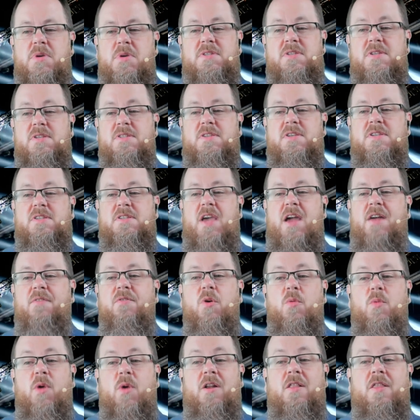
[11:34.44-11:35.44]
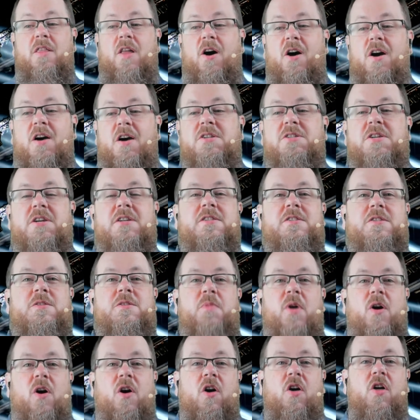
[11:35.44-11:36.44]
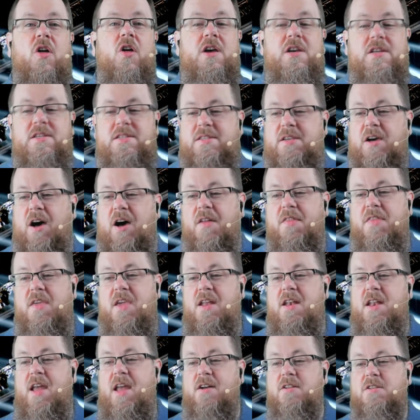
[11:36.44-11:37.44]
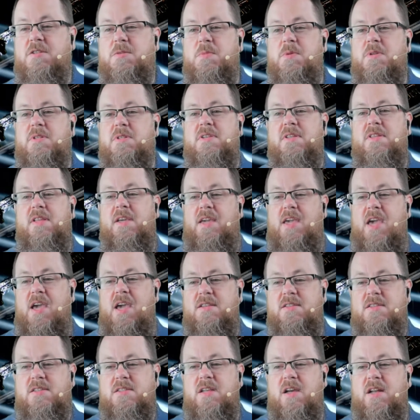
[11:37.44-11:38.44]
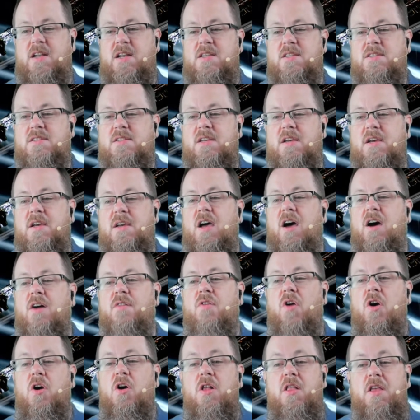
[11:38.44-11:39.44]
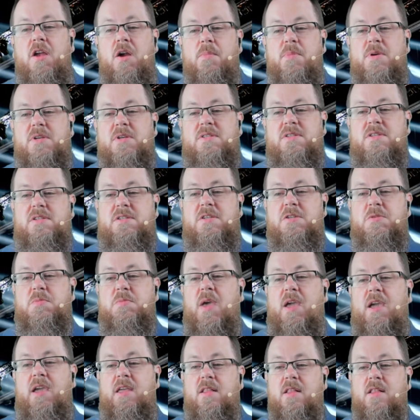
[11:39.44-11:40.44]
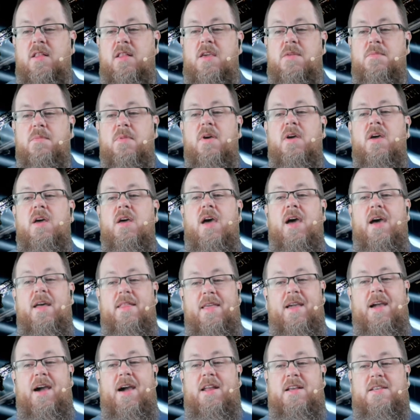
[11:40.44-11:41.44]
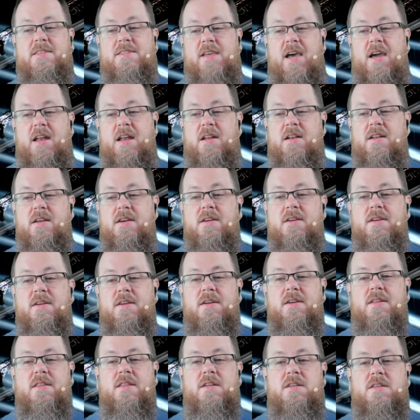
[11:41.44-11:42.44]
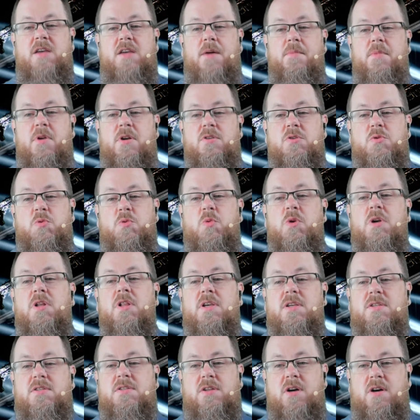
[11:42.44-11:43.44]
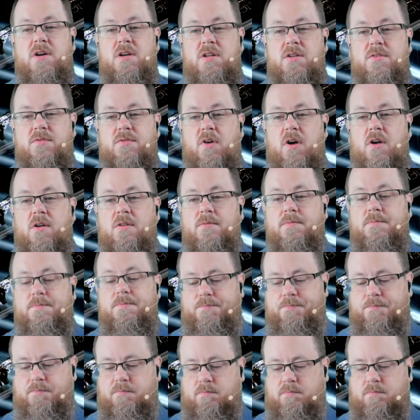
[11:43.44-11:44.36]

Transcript: Businesses everywhere, large and small, saw the announcements and the case studies of earlier businesses making the leap, and they got excited. The dominoes really started to fall.